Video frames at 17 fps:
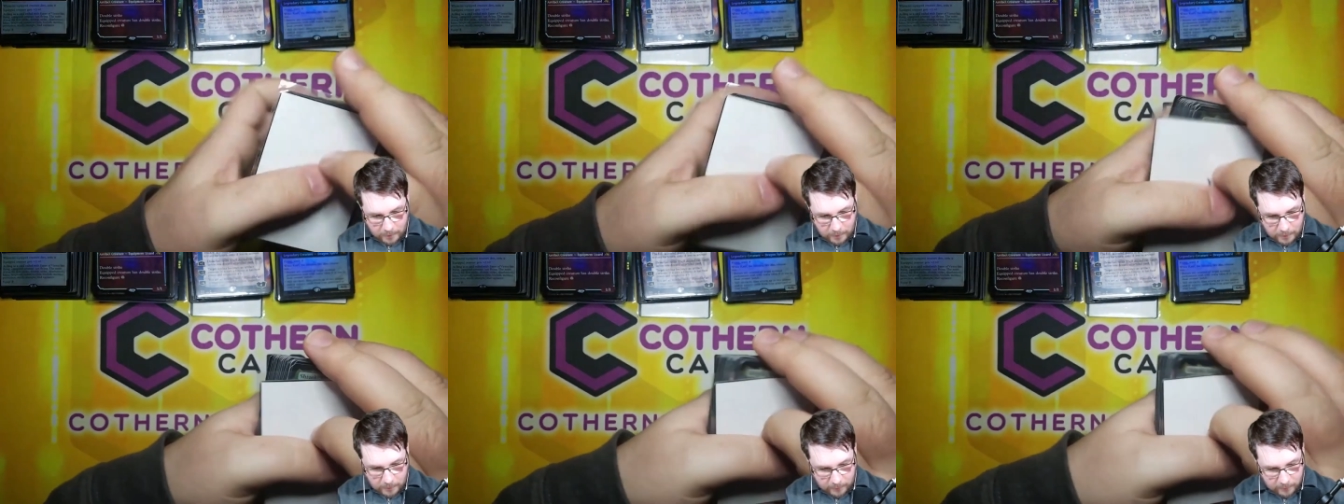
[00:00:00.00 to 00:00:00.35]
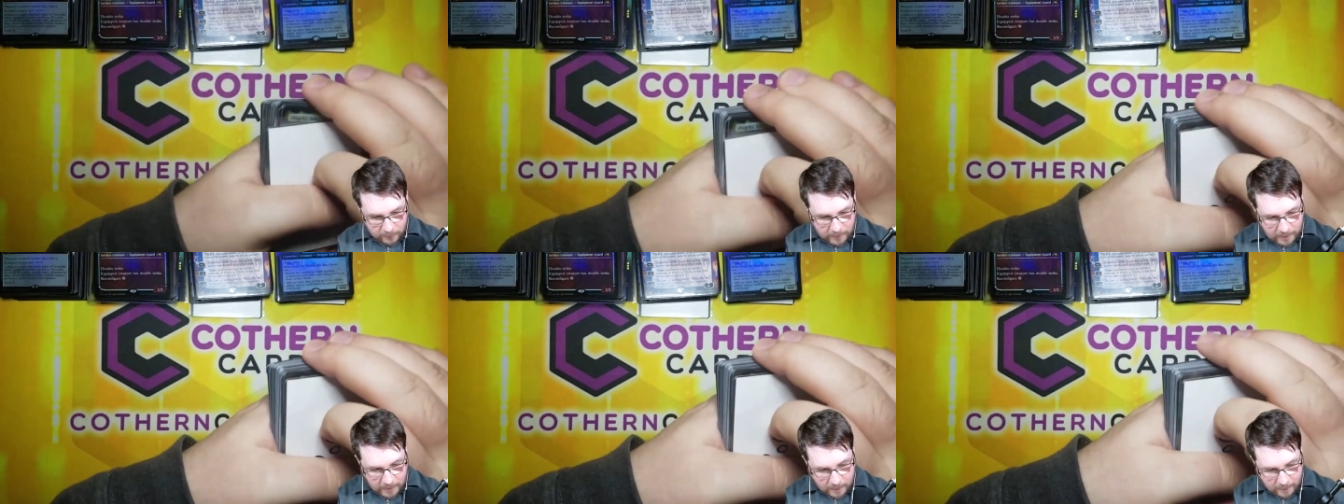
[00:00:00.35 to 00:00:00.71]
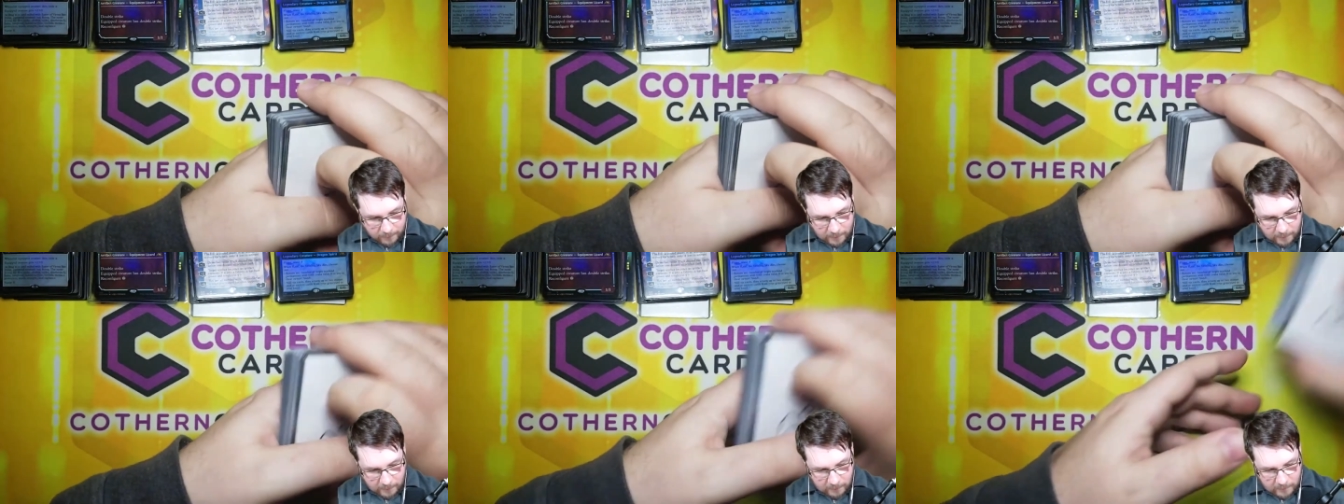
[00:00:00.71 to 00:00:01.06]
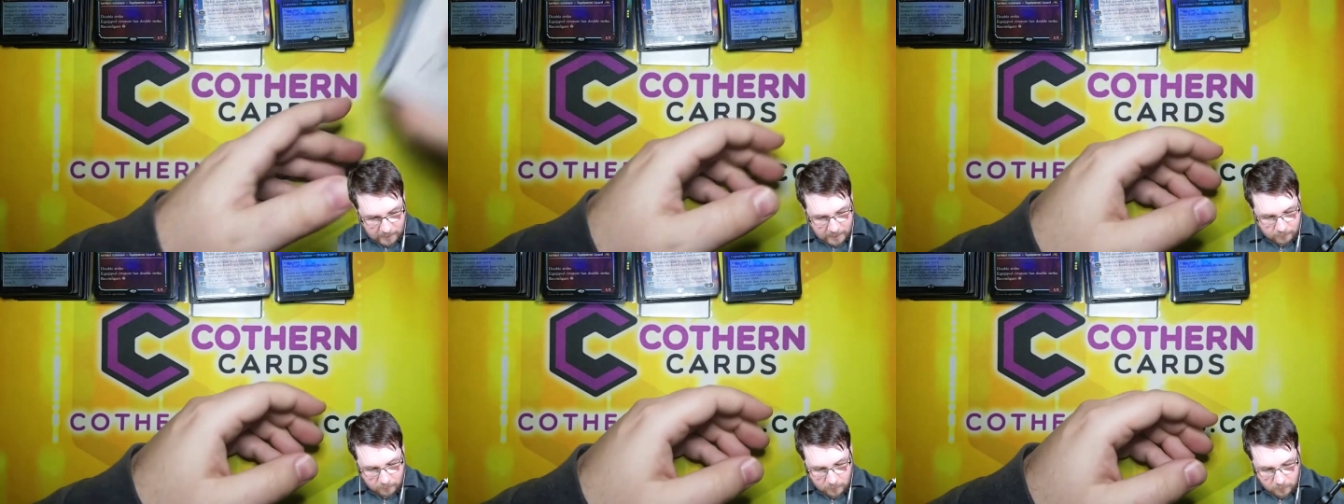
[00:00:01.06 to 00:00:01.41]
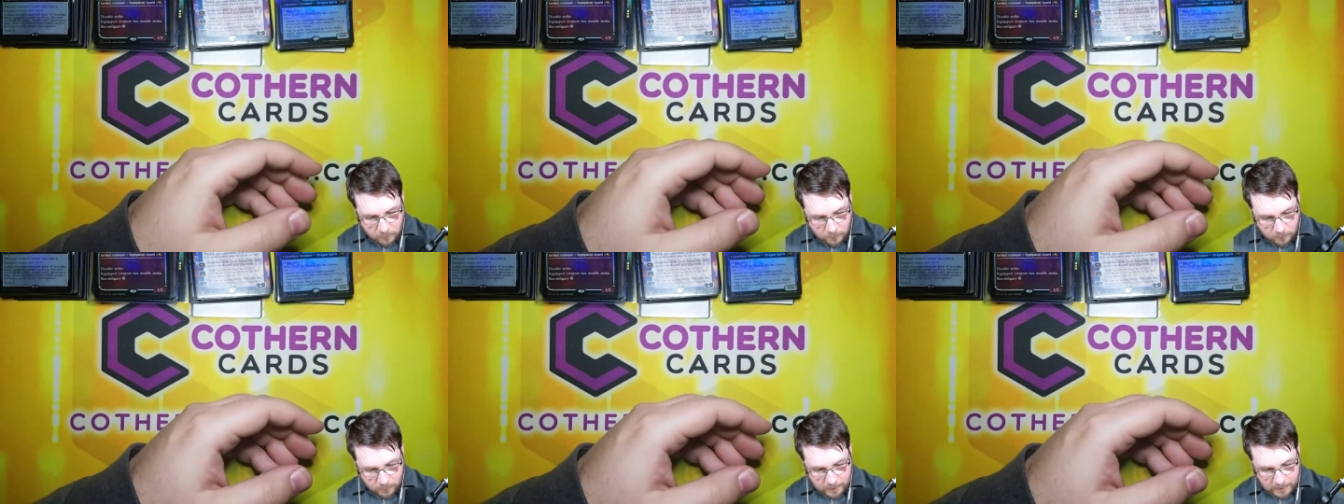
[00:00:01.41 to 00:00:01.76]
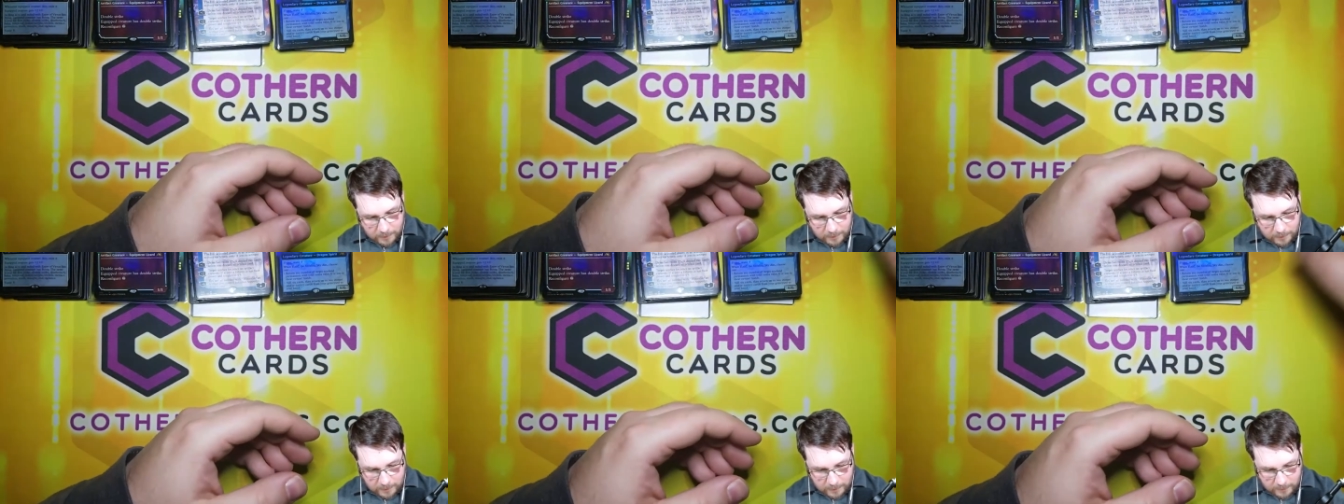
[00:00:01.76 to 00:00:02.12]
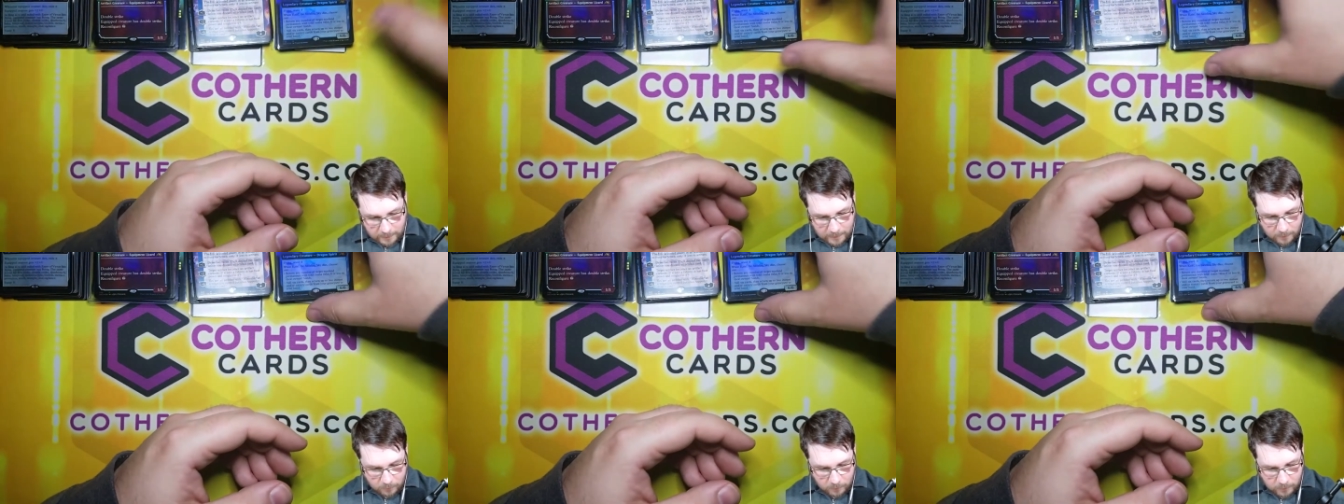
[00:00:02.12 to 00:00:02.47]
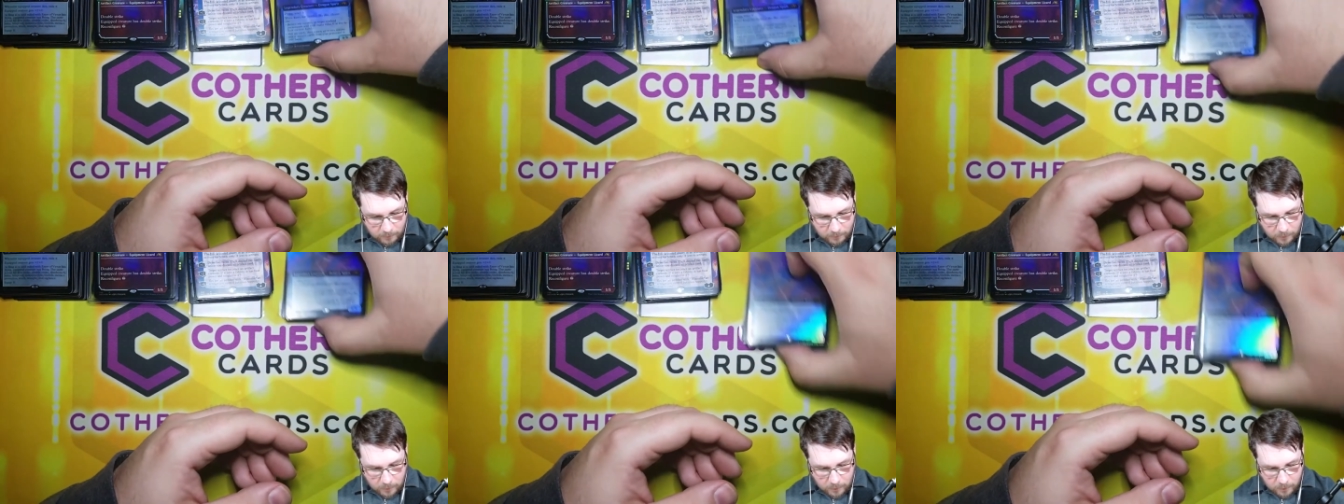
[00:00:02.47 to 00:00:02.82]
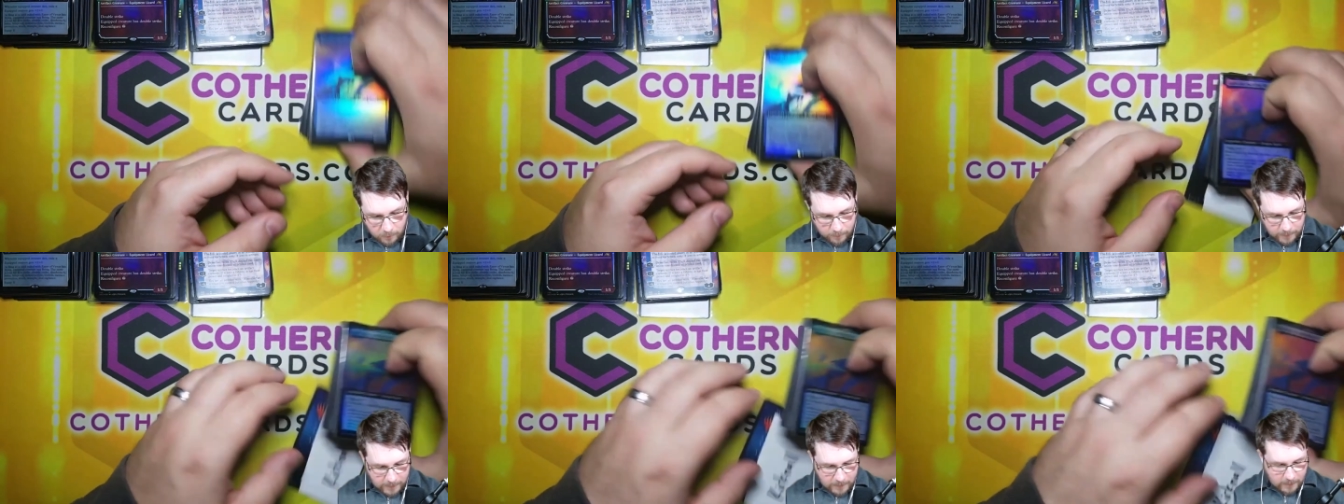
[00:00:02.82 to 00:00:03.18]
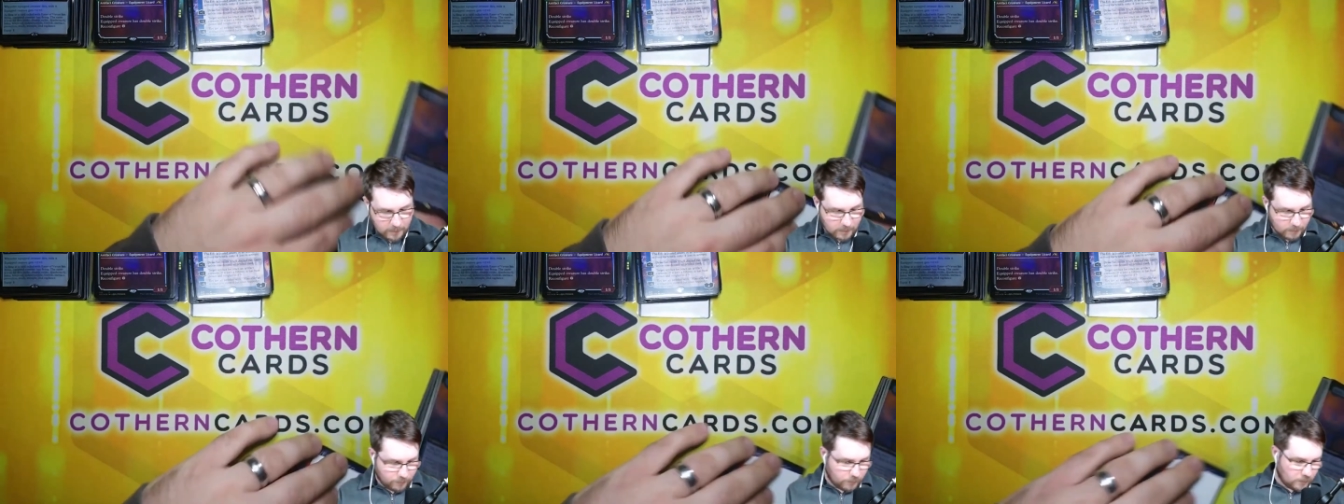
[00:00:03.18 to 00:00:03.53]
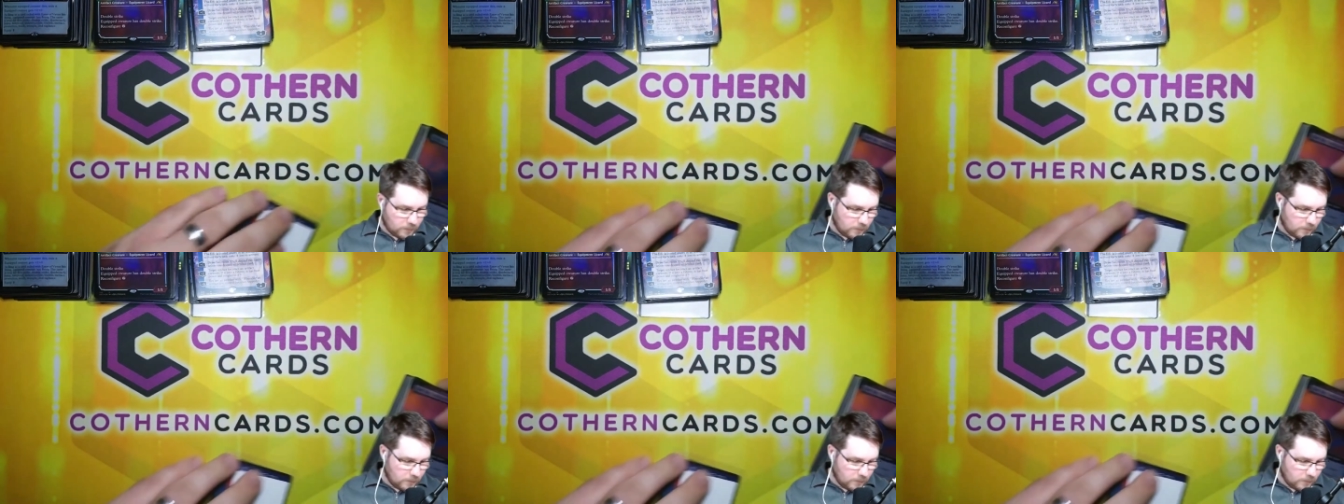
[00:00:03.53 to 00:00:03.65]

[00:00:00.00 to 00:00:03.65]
cards set off to the side real quick, and then we will open up